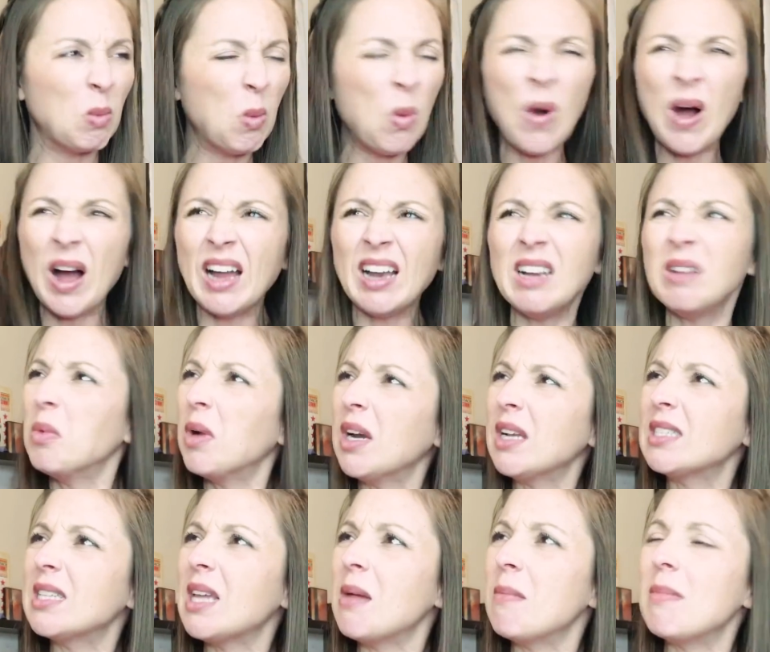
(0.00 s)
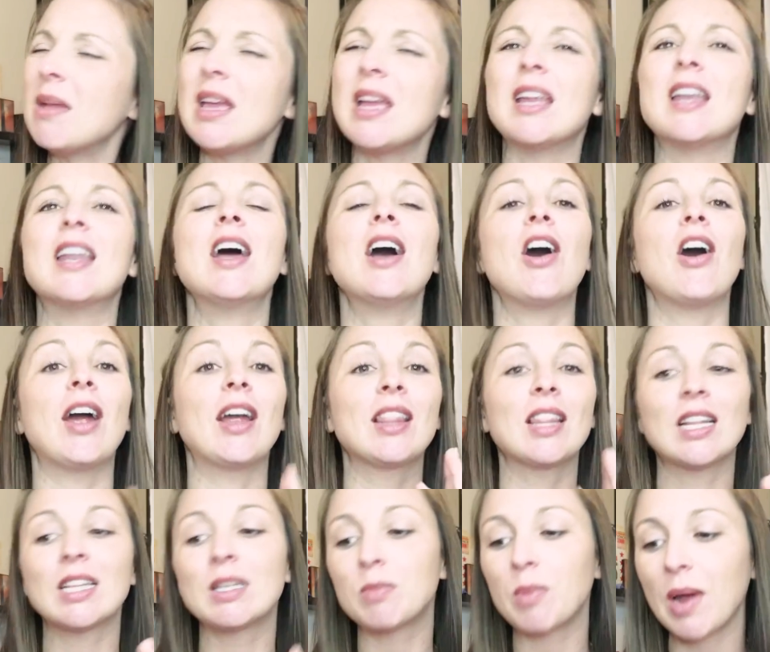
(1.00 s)
What does that mean? All right,
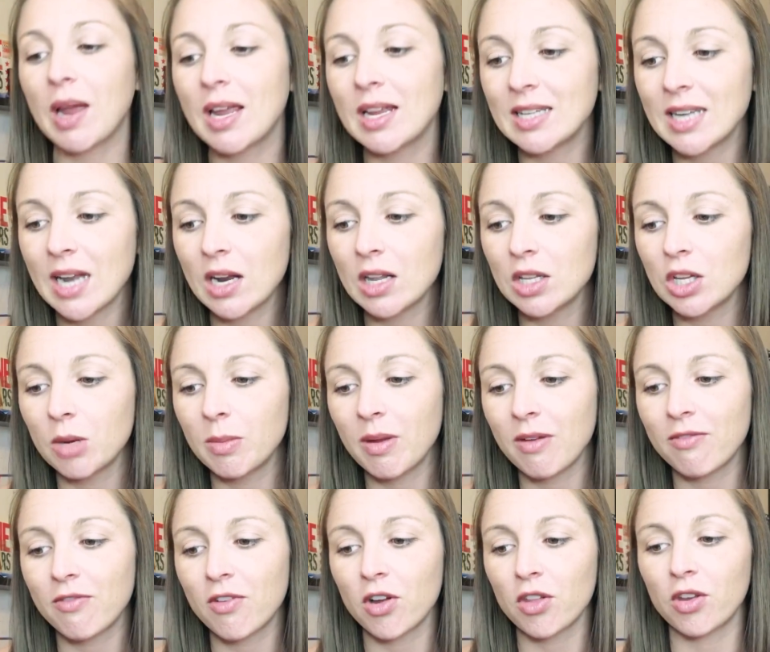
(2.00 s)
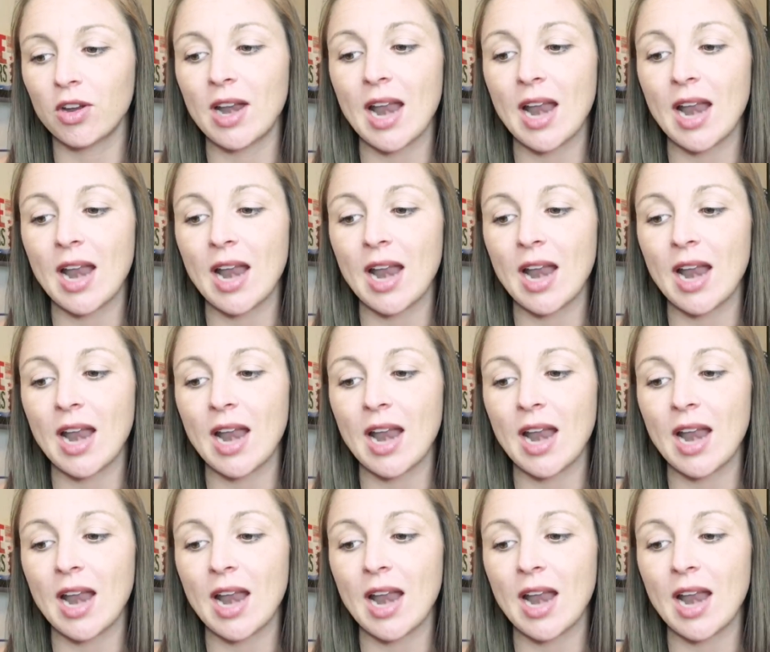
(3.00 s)
let's break it down a little bit further.